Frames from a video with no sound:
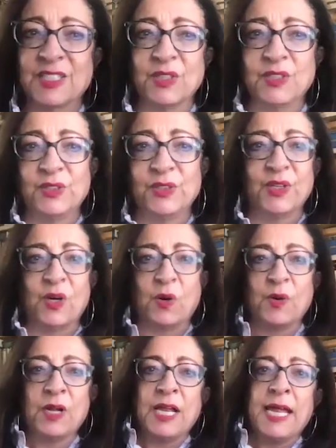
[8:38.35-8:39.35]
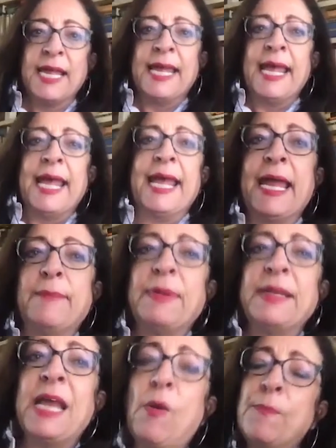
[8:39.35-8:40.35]
good to know. And
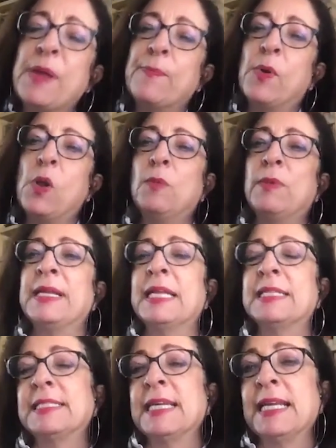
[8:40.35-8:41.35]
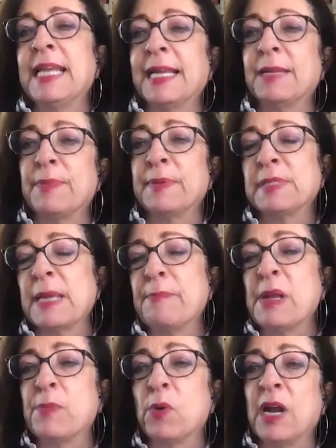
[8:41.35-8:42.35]
now people, let's say like some
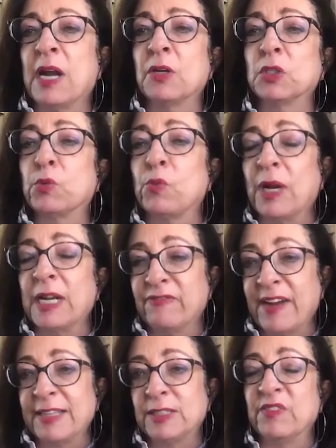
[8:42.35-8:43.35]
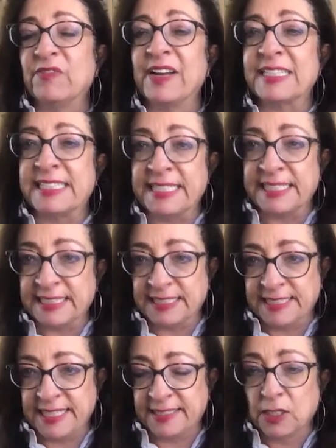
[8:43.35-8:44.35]
people are not qualified to be
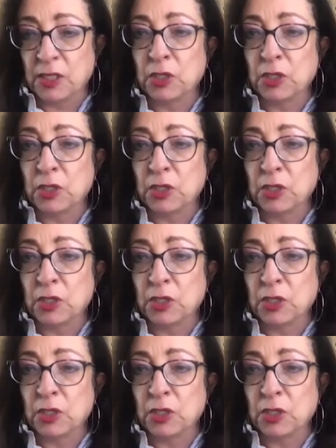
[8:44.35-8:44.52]
vaccinated yet.